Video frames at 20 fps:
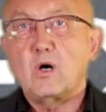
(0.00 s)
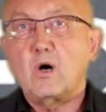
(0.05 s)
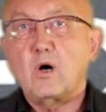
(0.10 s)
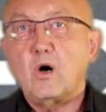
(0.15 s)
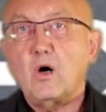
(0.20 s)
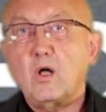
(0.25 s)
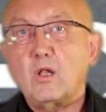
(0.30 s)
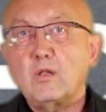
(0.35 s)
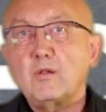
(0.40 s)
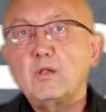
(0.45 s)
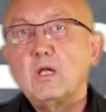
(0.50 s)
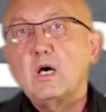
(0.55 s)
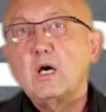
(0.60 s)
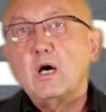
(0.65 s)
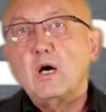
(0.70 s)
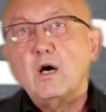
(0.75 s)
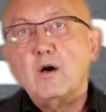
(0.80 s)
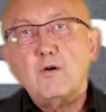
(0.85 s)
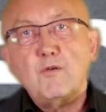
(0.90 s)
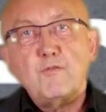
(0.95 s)
all
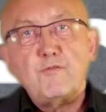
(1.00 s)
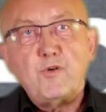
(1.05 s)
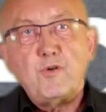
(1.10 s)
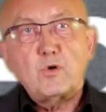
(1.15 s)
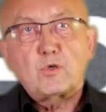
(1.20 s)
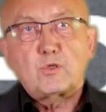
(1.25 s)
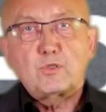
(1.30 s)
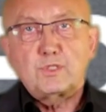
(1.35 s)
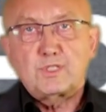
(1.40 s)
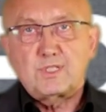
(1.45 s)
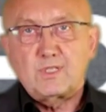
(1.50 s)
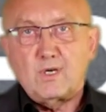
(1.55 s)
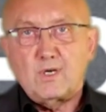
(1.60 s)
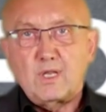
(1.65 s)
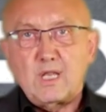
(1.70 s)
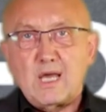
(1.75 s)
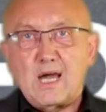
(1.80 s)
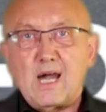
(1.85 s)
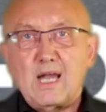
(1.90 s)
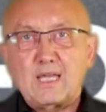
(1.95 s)
focused
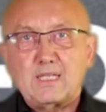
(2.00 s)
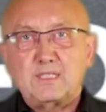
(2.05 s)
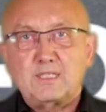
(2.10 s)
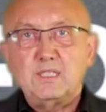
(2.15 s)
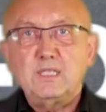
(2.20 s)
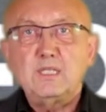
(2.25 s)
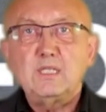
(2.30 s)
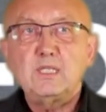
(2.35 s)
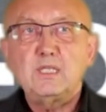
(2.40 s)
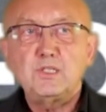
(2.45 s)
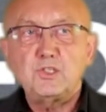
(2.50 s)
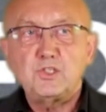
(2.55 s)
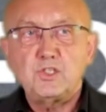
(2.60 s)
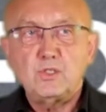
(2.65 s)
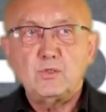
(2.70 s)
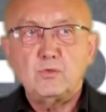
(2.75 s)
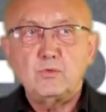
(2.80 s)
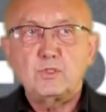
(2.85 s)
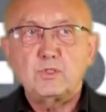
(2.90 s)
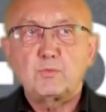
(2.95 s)
on IT
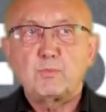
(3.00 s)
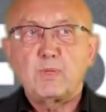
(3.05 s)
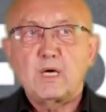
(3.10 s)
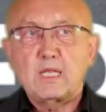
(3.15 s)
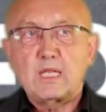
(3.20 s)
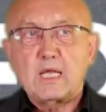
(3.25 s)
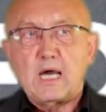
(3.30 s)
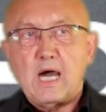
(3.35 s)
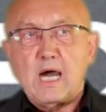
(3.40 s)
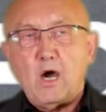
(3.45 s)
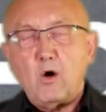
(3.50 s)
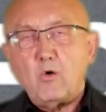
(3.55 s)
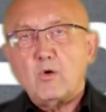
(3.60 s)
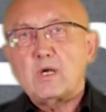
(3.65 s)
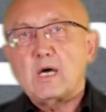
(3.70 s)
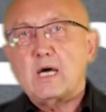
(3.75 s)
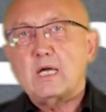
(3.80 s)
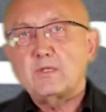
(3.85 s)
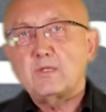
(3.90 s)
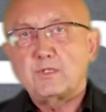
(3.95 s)
issues, but our
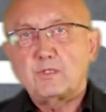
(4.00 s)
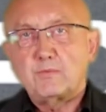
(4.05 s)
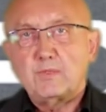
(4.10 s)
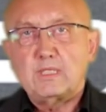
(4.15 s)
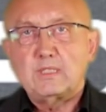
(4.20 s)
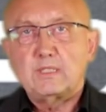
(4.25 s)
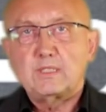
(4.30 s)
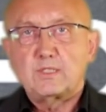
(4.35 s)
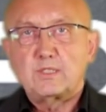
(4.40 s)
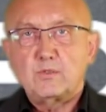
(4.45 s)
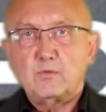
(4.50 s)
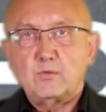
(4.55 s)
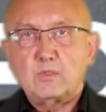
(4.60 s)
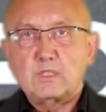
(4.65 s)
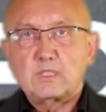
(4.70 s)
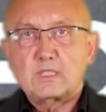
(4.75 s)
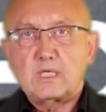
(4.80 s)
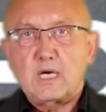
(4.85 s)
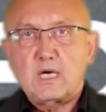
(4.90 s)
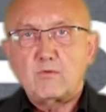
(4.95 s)
120
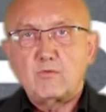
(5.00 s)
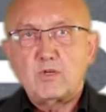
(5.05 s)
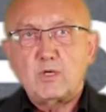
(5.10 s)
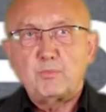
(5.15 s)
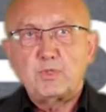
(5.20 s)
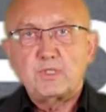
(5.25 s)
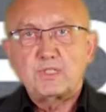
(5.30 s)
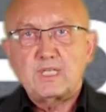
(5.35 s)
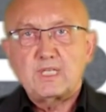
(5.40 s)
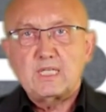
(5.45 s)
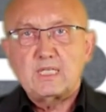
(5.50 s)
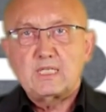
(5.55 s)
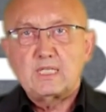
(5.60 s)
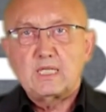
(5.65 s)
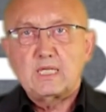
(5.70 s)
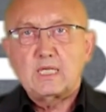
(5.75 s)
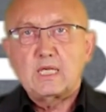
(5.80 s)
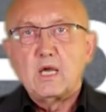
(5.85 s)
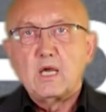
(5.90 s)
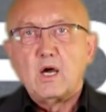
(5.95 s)
students are
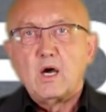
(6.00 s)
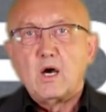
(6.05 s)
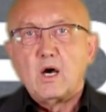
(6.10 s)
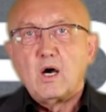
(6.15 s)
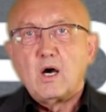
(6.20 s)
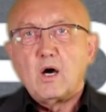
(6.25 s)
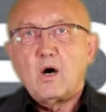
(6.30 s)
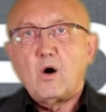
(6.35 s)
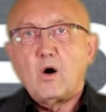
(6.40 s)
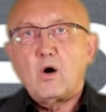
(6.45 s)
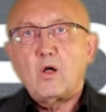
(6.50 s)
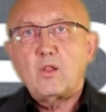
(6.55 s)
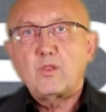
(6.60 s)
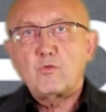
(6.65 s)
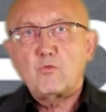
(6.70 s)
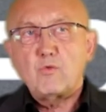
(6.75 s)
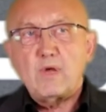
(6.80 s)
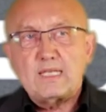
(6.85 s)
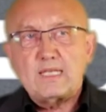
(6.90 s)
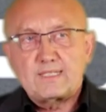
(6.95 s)
representing all the
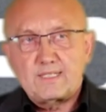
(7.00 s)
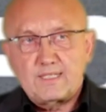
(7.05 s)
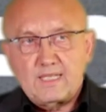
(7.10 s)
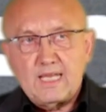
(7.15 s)
rest.